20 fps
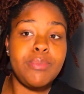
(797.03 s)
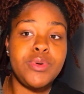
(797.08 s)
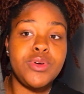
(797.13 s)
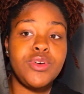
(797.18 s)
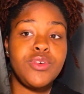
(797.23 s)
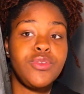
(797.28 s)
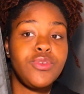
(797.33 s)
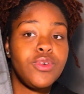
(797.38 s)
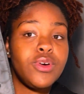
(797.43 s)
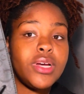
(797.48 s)

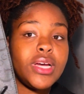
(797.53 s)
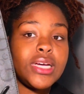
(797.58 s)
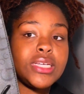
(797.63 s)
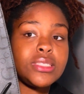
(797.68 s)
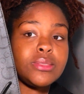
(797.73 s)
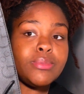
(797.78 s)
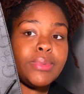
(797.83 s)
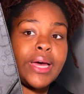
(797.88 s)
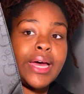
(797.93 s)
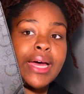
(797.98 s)
beautiful
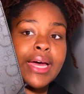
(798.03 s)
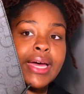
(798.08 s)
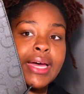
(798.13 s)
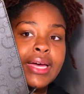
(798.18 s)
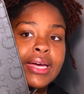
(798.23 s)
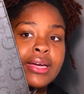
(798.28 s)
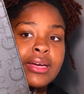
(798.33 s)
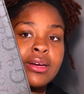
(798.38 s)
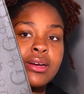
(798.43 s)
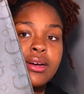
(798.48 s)
guest
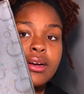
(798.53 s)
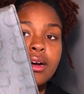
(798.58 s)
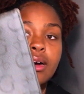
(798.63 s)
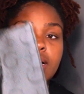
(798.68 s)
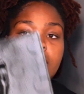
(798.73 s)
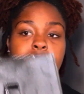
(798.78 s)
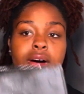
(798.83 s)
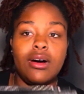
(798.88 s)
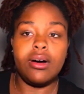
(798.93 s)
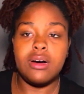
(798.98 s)
bag.
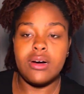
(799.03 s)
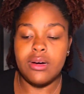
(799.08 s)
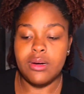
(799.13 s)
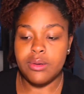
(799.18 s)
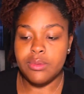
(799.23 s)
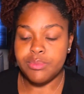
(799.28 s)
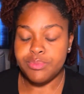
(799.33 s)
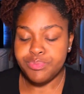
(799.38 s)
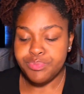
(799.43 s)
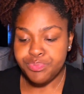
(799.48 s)

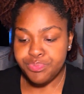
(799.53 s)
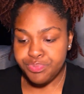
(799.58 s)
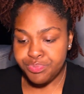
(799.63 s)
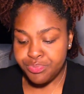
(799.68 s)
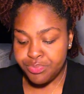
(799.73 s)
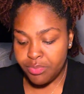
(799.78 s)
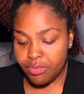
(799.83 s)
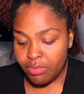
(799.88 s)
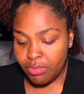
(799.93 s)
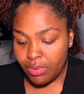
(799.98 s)
Um,
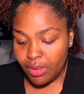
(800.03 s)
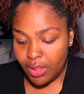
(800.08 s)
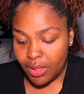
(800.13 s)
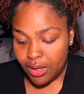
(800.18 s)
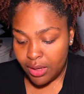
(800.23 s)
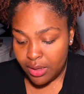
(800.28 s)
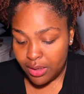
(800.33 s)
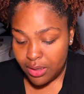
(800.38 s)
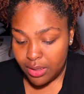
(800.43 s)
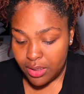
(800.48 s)

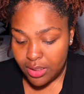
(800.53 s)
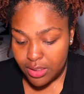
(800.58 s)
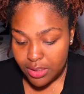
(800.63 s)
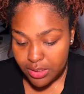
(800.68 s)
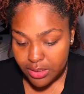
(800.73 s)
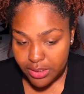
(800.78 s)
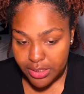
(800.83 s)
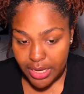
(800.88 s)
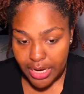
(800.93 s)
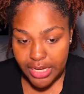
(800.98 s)

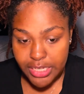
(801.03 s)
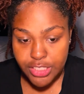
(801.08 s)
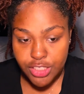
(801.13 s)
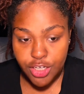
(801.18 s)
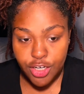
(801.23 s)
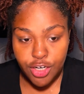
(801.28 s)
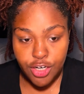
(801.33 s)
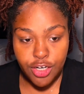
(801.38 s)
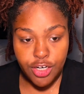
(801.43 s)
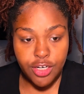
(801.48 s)

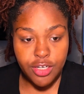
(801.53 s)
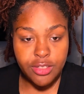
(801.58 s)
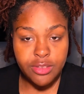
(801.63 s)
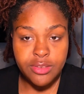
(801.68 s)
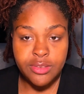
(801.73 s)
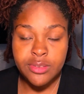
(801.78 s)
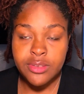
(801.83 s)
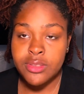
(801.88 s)
that's her.